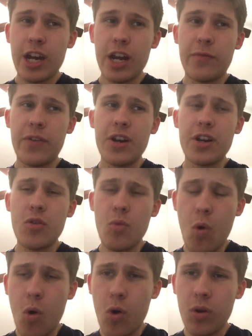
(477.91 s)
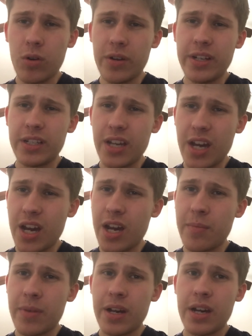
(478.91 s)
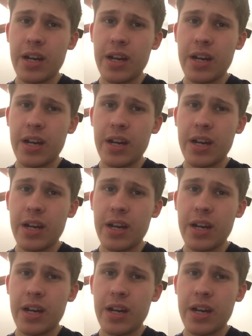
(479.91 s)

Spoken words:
Infinity War or Endgame.